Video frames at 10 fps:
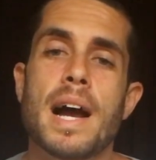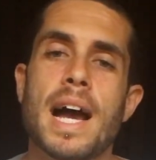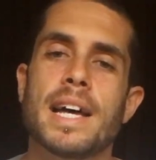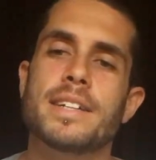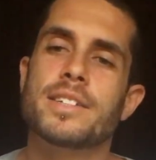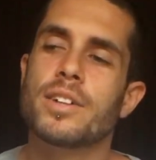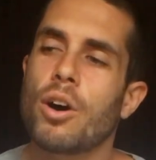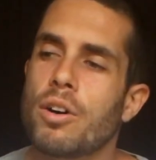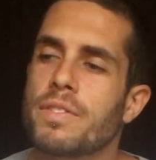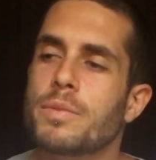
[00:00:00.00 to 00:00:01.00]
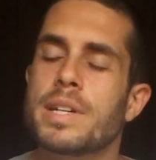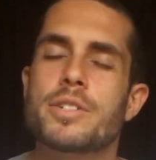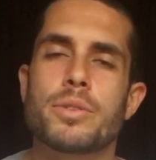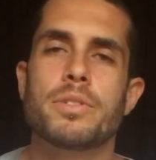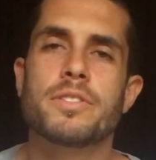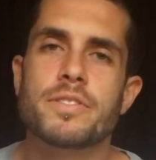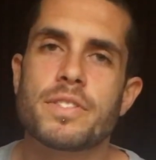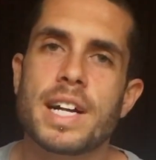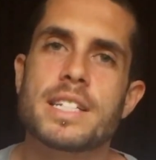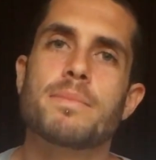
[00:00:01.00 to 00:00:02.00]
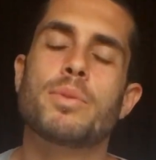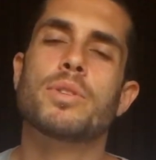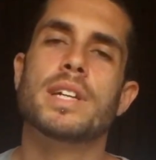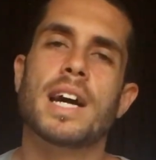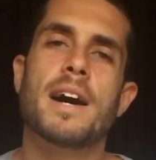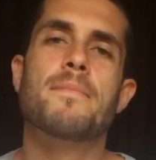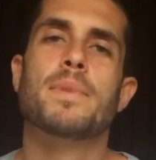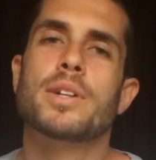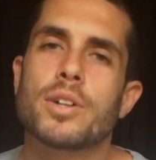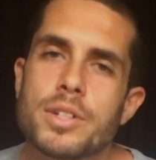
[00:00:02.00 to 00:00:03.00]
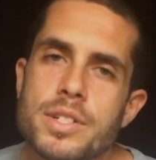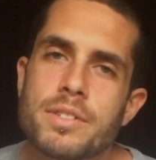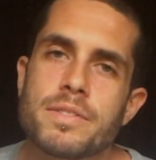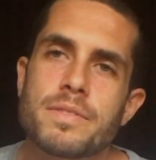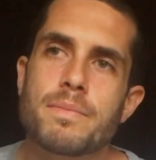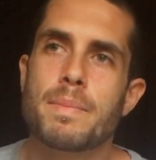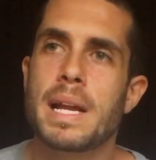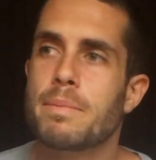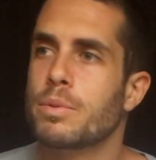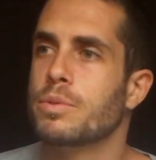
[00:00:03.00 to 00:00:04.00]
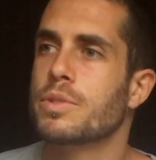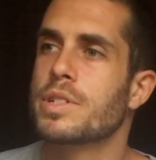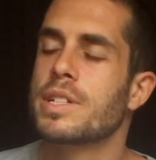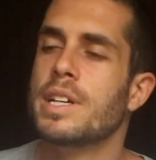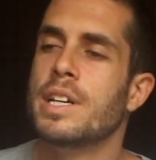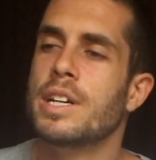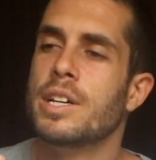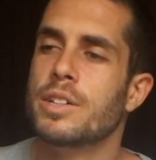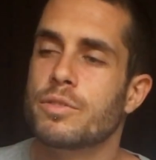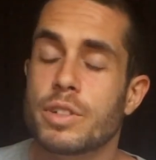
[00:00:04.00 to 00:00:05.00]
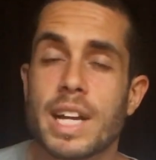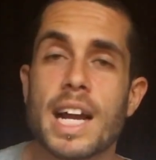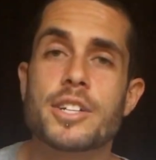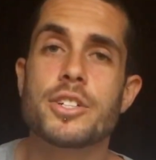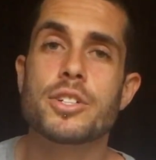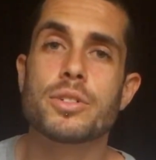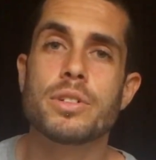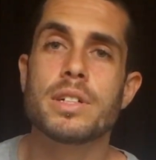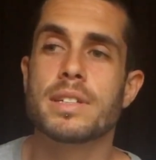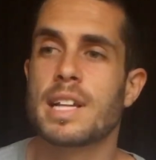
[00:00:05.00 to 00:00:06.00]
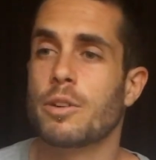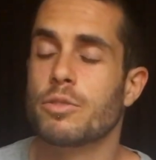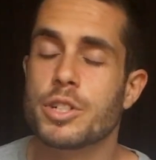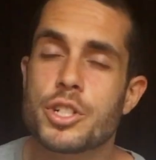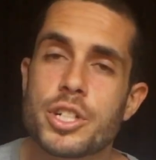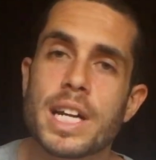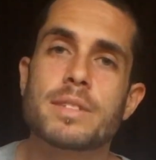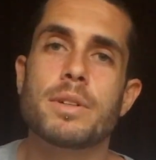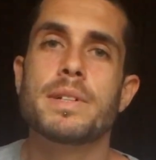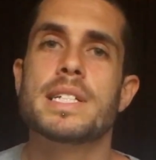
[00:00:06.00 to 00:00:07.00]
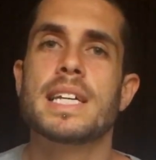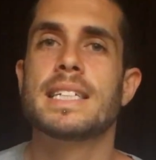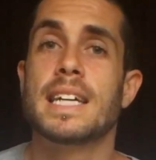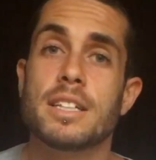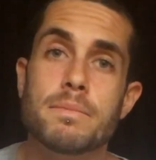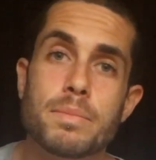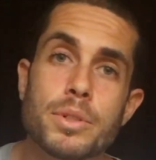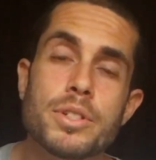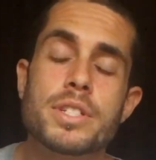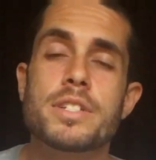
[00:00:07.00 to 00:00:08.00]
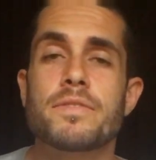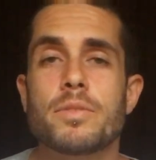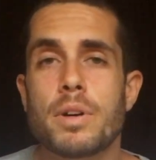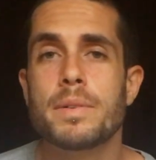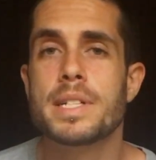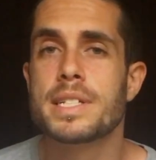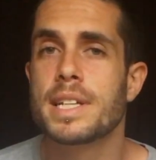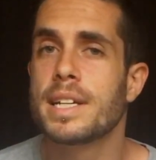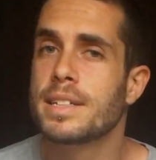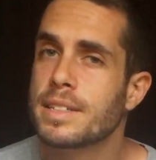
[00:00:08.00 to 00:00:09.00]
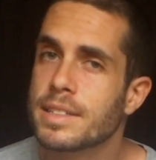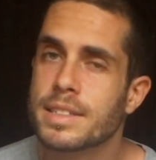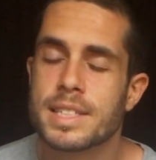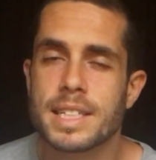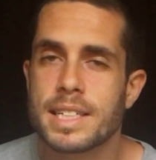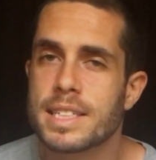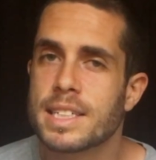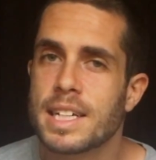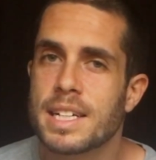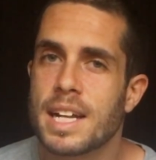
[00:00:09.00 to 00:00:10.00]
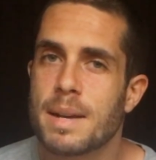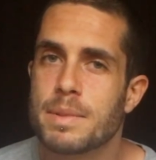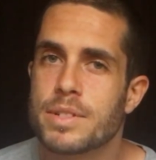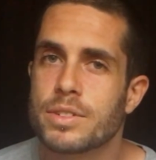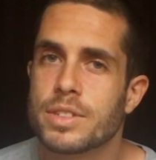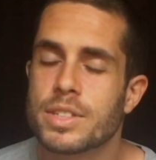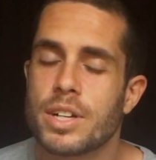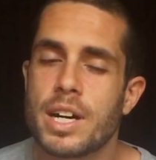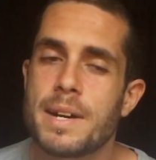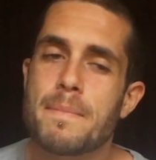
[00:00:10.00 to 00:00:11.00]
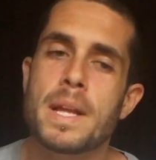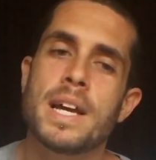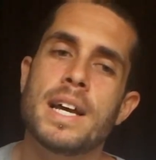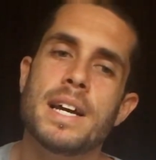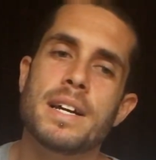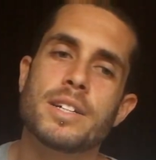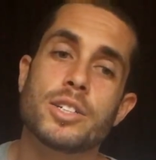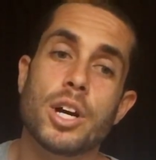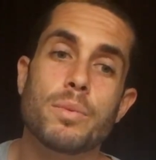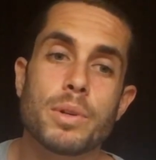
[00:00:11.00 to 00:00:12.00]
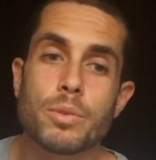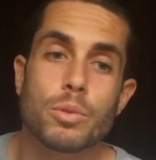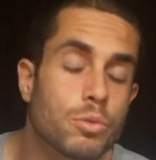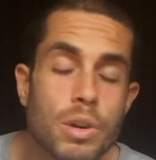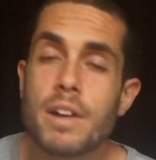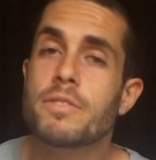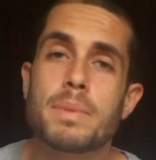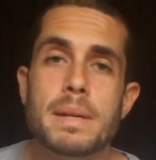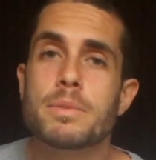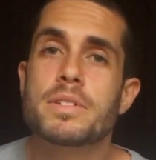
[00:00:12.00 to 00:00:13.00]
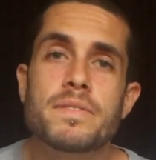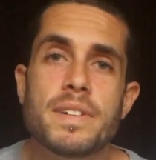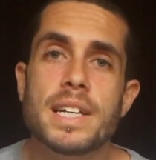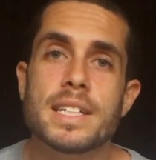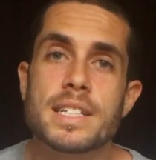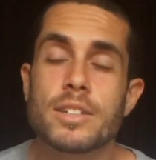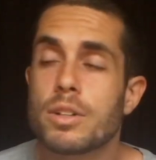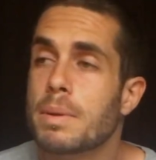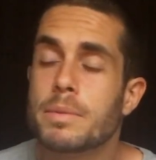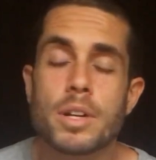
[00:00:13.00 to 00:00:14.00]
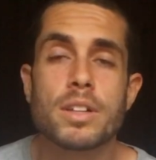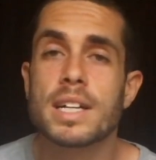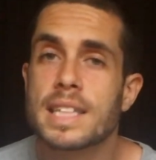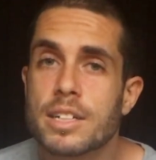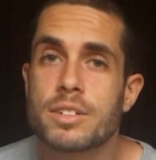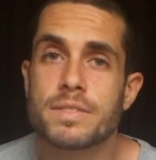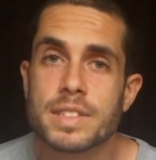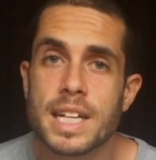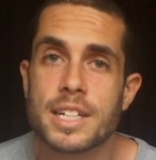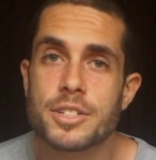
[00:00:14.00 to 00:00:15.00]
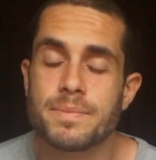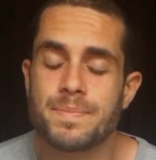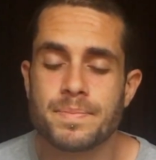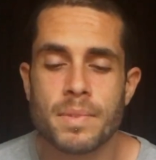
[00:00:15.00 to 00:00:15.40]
and often we're too afraid to put it up because of people's reaction to it. They'll reject what we said, they'll abuse us for what we said. It's the internet, it happens all the time. We'll ruffle people's feathers, and a lot of people don't like that confrontation.